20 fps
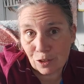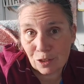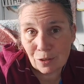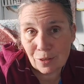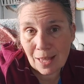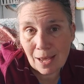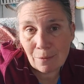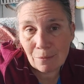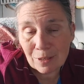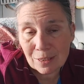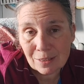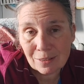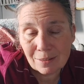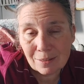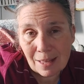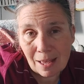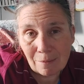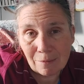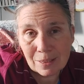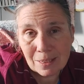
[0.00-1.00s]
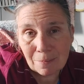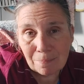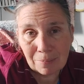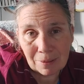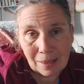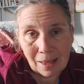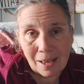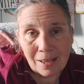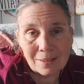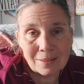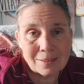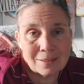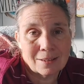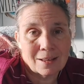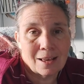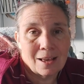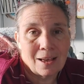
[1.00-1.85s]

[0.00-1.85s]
So that was a plus.